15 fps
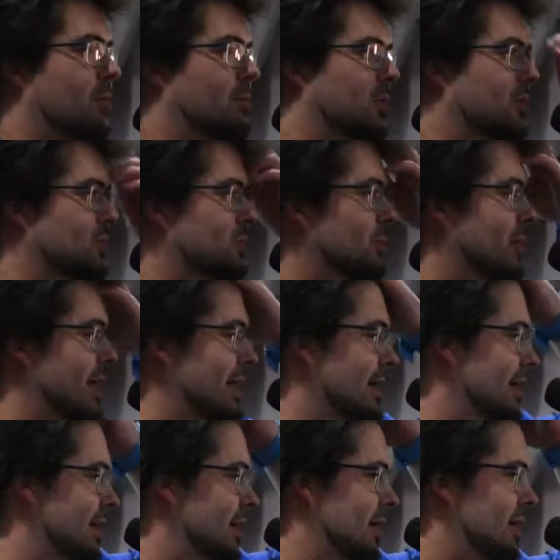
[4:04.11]
I'm going
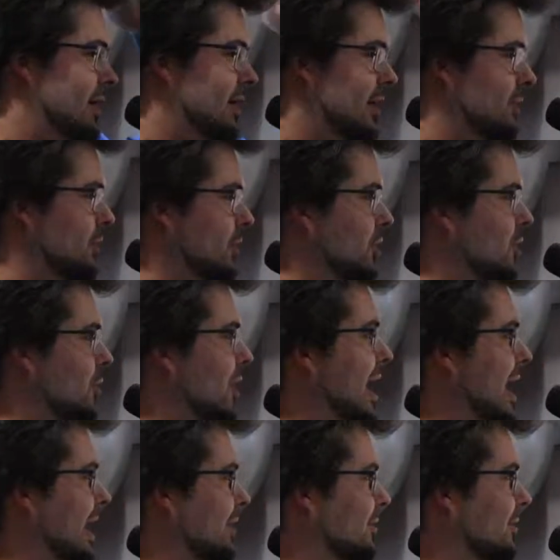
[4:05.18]
to go
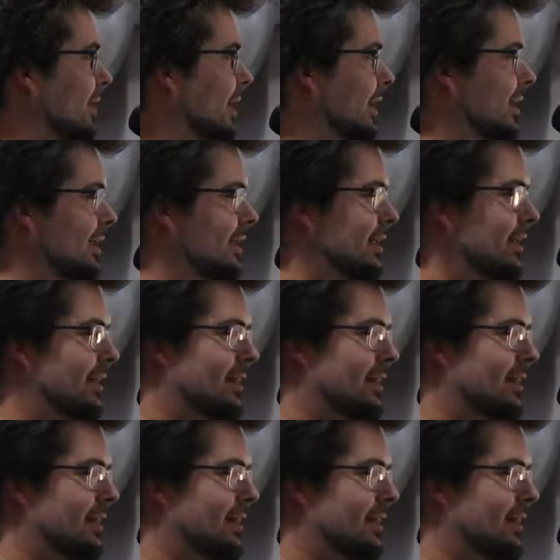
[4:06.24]
angry,